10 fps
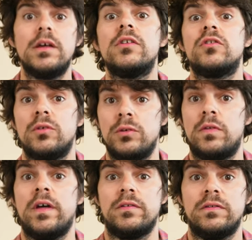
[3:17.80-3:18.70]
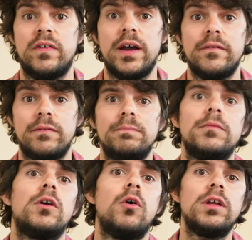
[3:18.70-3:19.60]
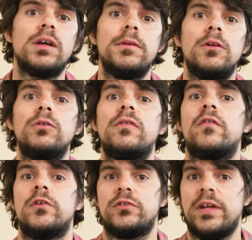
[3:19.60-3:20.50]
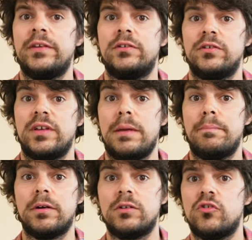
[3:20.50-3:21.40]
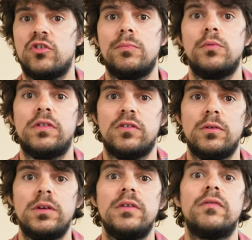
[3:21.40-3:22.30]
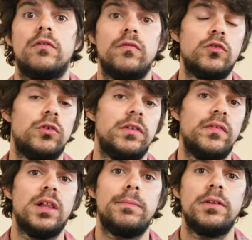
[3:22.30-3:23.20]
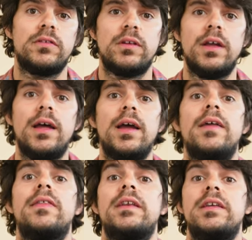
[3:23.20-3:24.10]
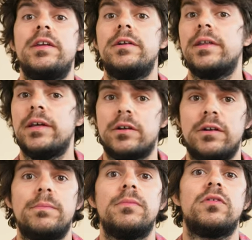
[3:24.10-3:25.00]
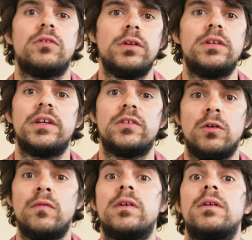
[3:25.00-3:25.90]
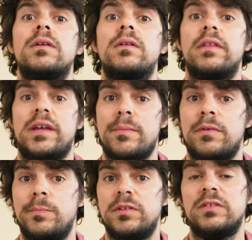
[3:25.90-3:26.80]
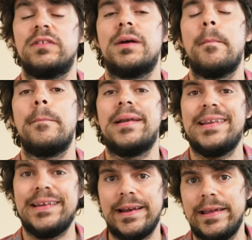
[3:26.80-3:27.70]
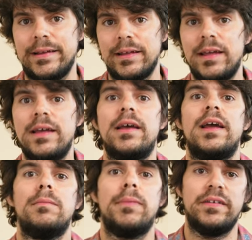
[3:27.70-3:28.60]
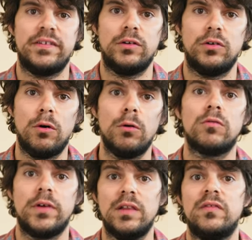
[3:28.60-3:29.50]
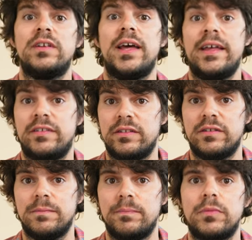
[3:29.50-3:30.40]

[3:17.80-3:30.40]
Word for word: So in 2005, Konica Minolta first enters a partnership with Sony for future developments, and then a year later, Sony takes over the camera business completely and buys out all relevant assets.